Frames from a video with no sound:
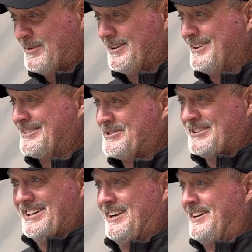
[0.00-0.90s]
My legs are
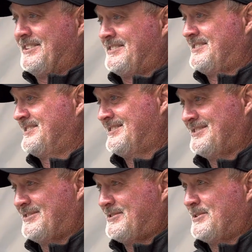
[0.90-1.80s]
gassed.
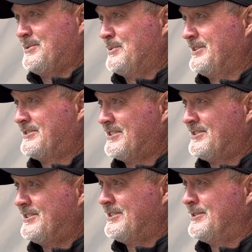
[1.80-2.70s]
3 weeks in a
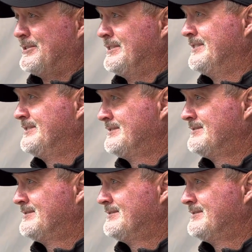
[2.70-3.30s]
row and